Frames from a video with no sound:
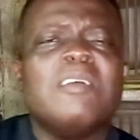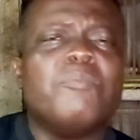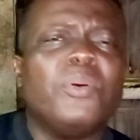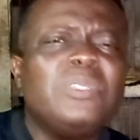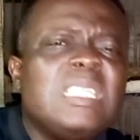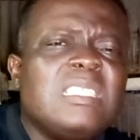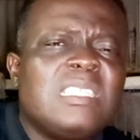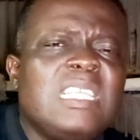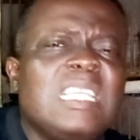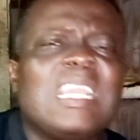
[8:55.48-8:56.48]
both the
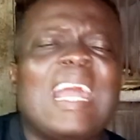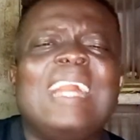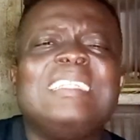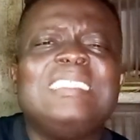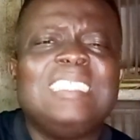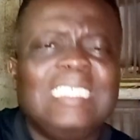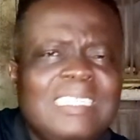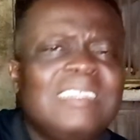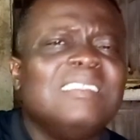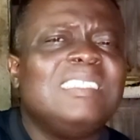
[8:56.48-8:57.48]
stick and the
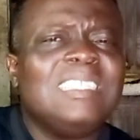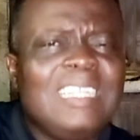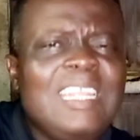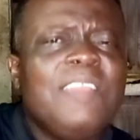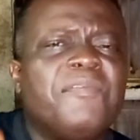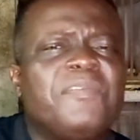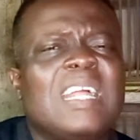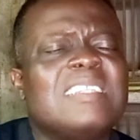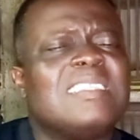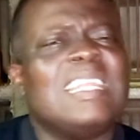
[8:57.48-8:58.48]
leaf
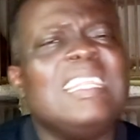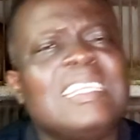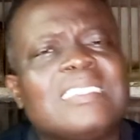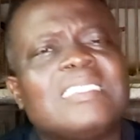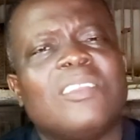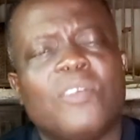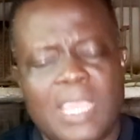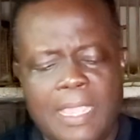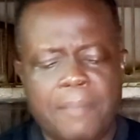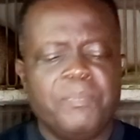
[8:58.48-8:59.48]
that is in it,
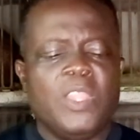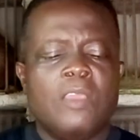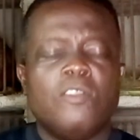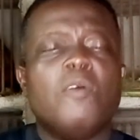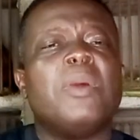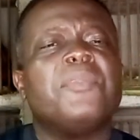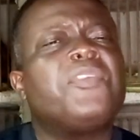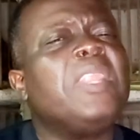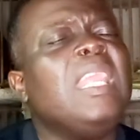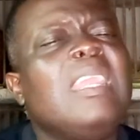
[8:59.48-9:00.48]
okay? Number
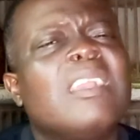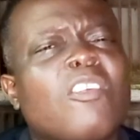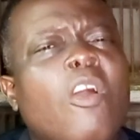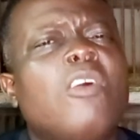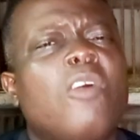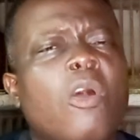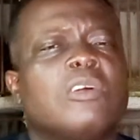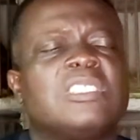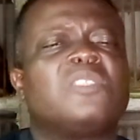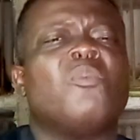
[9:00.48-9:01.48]
3, corn
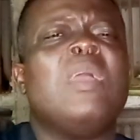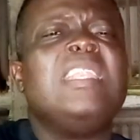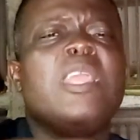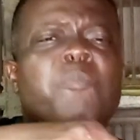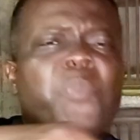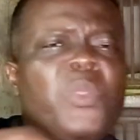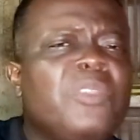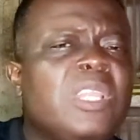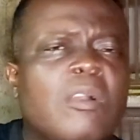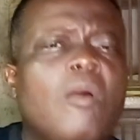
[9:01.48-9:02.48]
huts. When they peel
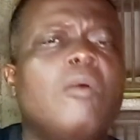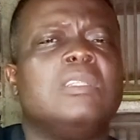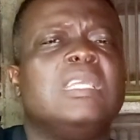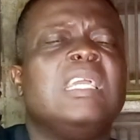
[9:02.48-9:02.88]
the corn,